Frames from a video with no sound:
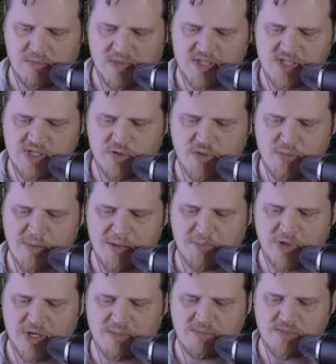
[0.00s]
But I still
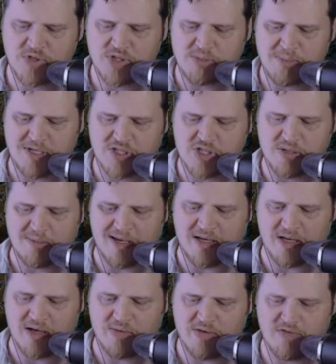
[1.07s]
remember him just mentioning about
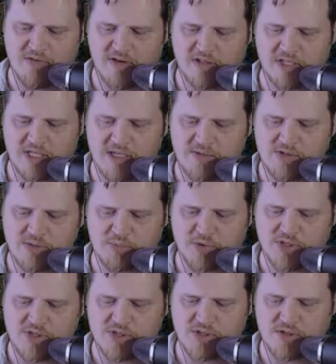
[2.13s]
how he felt like he was a
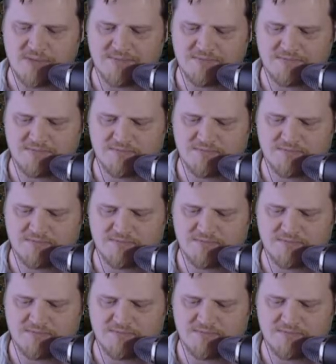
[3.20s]
prisoner.